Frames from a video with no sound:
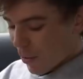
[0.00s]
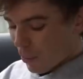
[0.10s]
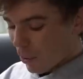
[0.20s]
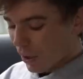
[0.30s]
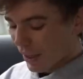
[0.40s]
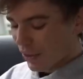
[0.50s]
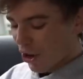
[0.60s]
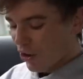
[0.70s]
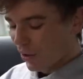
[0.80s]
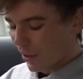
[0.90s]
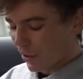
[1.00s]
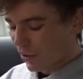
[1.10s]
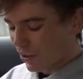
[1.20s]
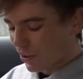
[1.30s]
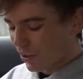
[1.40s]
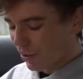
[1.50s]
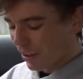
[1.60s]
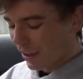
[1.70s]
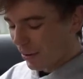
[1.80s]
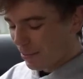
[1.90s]
What has owning the
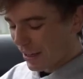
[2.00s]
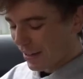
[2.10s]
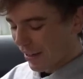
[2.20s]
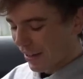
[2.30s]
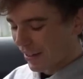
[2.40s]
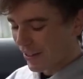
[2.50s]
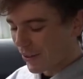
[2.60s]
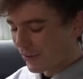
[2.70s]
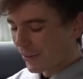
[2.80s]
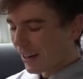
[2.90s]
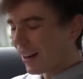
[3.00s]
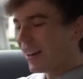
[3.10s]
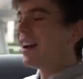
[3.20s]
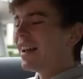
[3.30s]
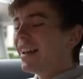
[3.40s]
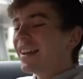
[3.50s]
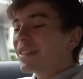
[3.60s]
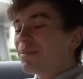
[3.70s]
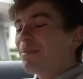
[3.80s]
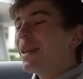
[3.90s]
Scuderia been like so far? It
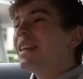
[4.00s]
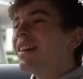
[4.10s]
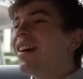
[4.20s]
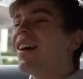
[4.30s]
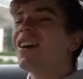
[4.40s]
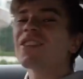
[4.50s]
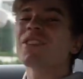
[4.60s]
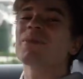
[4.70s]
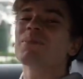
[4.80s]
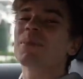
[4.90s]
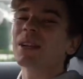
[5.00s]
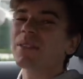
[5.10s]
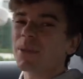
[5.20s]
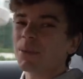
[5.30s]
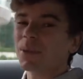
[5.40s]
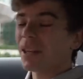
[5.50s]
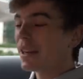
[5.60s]
has been unbelievable.